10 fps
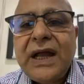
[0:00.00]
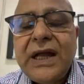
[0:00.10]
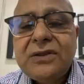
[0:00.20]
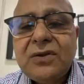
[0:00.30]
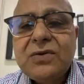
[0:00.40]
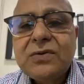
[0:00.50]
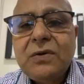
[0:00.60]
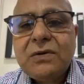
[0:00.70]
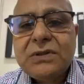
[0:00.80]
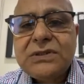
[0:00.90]

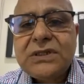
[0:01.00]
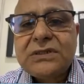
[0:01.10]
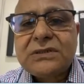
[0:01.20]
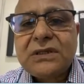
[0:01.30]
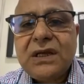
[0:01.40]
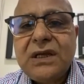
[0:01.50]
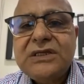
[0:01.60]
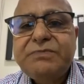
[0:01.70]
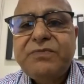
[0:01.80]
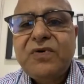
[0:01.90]
atherosclerosis
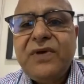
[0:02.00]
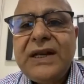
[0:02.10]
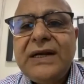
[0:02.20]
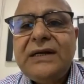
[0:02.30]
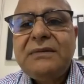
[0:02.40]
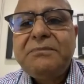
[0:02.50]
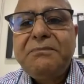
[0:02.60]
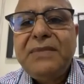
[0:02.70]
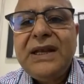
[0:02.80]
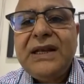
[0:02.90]
is prevalent
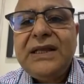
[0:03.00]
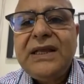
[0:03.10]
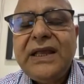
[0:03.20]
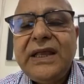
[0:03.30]
mainly